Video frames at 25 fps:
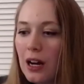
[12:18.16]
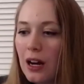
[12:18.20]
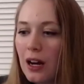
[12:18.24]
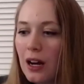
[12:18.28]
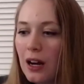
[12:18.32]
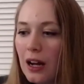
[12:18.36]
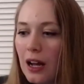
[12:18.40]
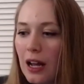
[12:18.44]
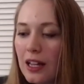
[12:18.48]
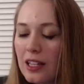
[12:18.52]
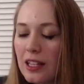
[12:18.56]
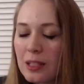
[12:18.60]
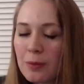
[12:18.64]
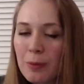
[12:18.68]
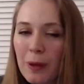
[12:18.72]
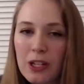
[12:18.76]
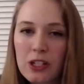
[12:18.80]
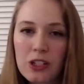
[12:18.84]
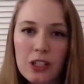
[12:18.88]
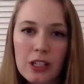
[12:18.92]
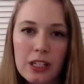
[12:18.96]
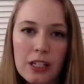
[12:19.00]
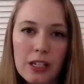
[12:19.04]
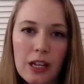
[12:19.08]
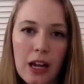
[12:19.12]

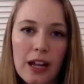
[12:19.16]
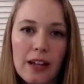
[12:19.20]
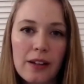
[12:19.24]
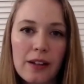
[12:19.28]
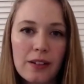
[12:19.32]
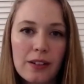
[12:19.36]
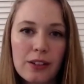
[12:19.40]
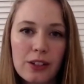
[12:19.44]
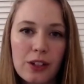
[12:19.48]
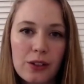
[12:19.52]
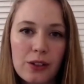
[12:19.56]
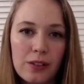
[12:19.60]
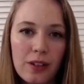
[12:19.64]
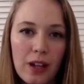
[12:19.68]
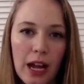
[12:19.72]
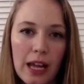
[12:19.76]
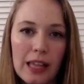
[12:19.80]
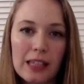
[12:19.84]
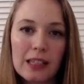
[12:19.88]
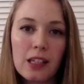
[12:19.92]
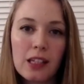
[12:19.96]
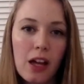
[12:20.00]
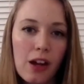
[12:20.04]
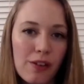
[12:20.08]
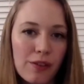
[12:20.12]
Especially I
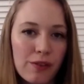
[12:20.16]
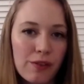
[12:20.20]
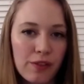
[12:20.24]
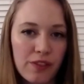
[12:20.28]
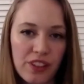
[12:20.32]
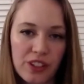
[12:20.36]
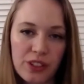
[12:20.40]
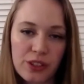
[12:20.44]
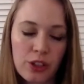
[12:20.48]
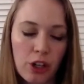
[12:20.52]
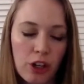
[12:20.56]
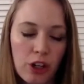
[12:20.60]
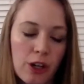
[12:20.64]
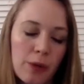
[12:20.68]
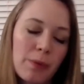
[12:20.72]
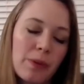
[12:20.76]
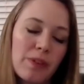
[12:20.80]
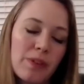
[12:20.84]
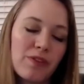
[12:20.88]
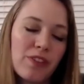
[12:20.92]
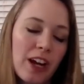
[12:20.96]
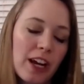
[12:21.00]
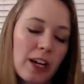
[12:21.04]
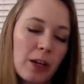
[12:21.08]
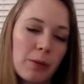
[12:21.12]
love the startup
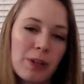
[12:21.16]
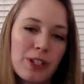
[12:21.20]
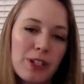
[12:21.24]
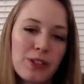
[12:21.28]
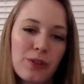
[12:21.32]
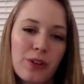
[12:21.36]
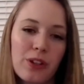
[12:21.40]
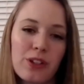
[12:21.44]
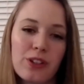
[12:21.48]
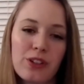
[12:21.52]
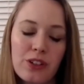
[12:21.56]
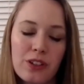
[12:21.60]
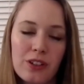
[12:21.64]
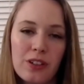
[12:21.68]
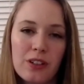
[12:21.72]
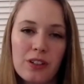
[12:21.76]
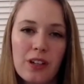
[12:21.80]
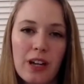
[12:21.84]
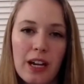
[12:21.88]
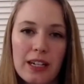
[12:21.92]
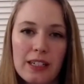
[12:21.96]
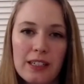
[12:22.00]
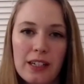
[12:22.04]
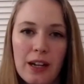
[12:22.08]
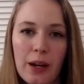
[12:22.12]
environment, so
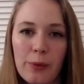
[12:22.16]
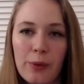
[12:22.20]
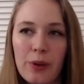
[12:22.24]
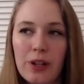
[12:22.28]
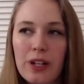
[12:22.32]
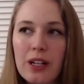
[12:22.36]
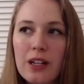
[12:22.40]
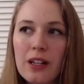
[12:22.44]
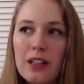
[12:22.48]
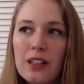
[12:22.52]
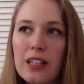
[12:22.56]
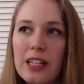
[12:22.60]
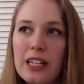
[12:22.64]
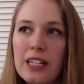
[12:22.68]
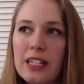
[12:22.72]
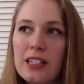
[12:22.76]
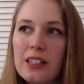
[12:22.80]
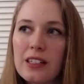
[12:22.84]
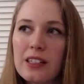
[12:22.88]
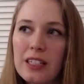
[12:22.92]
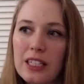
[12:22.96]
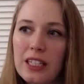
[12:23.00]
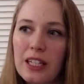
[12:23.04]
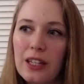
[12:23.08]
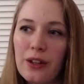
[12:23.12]
I want to like
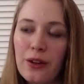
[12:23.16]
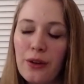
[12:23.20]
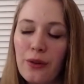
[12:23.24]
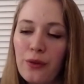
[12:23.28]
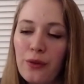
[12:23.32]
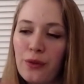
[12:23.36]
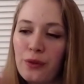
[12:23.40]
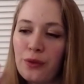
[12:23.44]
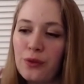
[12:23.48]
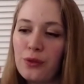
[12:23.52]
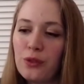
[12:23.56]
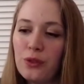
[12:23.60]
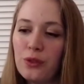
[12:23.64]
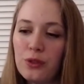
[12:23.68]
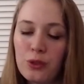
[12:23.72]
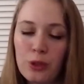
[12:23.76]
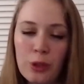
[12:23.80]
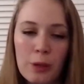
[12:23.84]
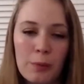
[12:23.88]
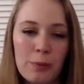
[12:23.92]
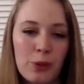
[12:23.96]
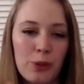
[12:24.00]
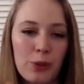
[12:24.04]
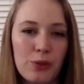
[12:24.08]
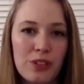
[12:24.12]
give
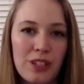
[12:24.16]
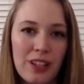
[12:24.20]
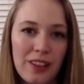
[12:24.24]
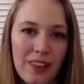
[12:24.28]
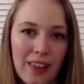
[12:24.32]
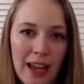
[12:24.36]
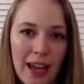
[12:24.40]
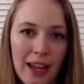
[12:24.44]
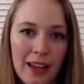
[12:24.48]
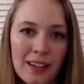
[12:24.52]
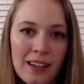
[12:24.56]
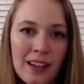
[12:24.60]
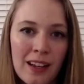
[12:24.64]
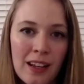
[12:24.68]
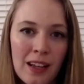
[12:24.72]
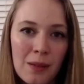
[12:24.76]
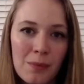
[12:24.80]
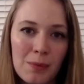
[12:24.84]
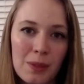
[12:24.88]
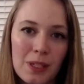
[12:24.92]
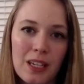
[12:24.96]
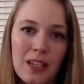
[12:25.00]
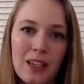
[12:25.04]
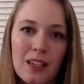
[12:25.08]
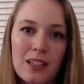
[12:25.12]
tribute to that,
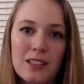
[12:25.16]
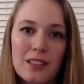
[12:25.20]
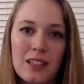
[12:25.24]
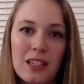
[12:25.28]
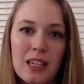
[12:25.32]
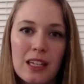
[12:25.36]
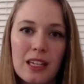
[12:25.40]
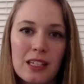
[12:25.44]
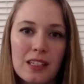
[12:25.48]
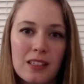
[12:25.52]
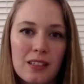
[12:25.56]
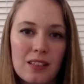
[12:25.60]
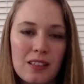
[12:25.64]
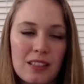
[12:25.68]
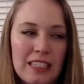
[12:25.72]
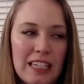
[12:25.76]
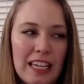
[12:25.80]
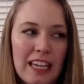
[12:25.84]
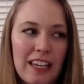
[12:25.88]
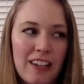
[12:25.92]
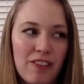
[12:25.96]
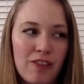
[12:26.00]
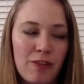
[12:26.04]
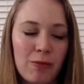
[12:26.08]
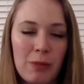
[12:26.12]
because it
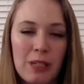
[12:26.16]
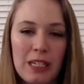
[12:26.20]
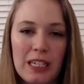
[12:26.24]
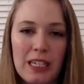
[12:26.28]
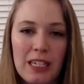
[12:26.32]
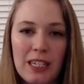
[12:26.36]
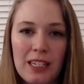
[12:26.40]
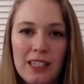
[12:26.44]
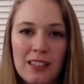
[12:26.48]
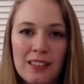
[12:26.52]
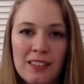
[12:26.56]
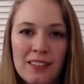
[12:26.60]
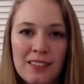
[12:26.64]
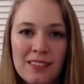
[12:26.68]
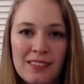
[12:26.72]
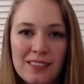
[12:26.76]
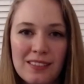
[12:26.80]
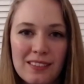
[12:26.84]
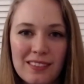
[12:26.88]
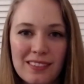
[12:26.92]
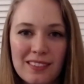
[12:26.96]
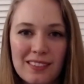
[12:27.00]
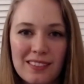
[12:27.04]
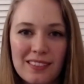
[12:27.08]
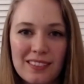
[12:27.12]
gave me
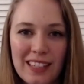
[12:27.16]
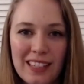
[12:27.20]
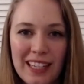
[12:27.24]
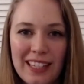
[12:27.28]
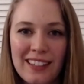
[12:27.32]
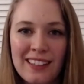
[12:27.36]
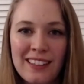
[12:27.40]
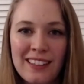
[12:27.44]
like